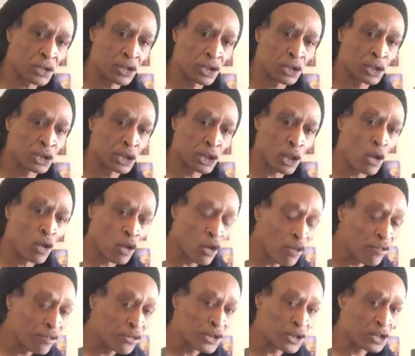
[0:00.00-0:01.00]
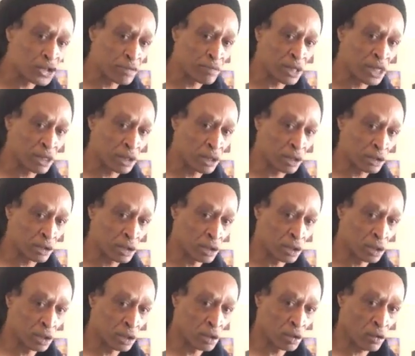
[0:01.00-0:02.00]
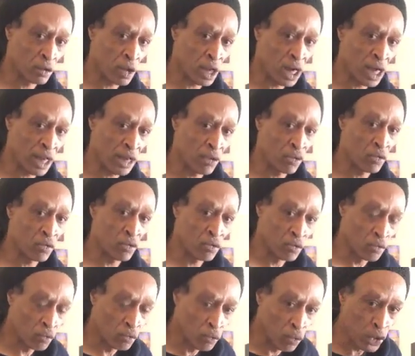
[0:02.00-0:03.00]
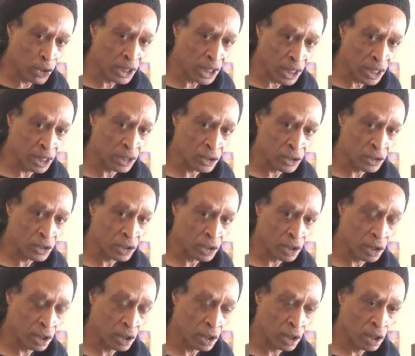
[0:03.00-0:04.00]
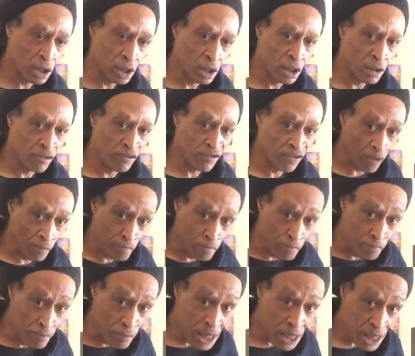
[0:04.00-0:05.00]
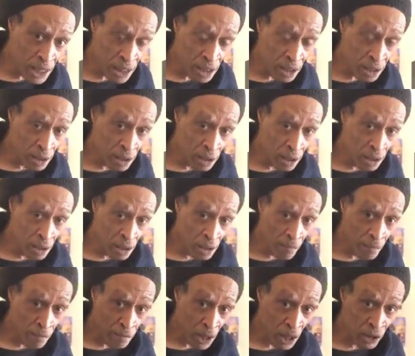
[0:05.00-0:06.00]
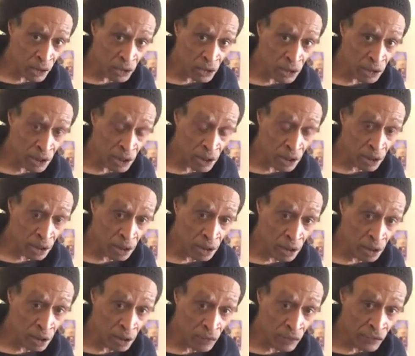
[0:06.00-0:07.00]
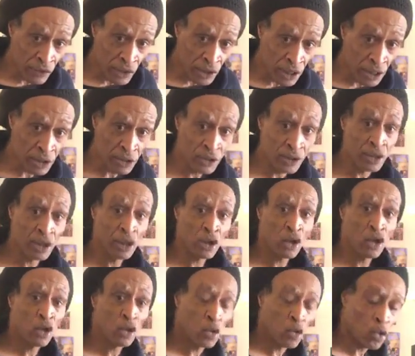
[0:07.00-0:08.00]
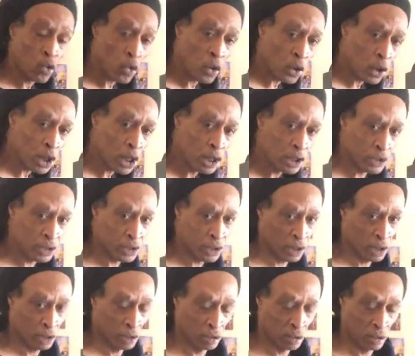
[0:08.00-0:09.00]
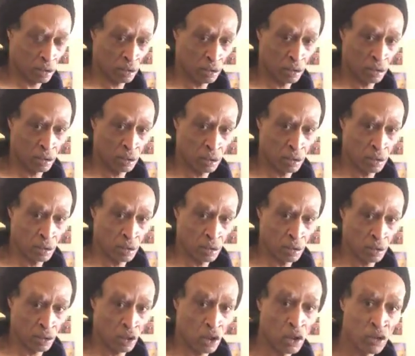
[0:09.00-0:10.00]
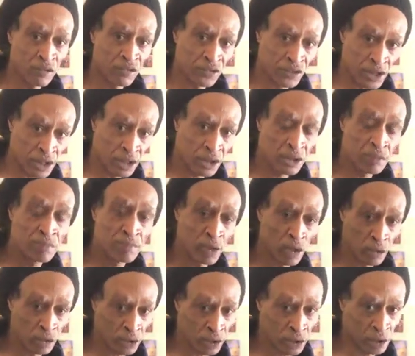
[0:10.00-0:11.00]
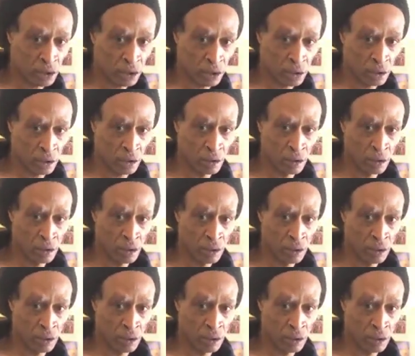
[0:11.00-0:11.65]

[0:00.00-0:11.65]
just to show off the speakers, right? What it is, for me personally, is the quality of these boxes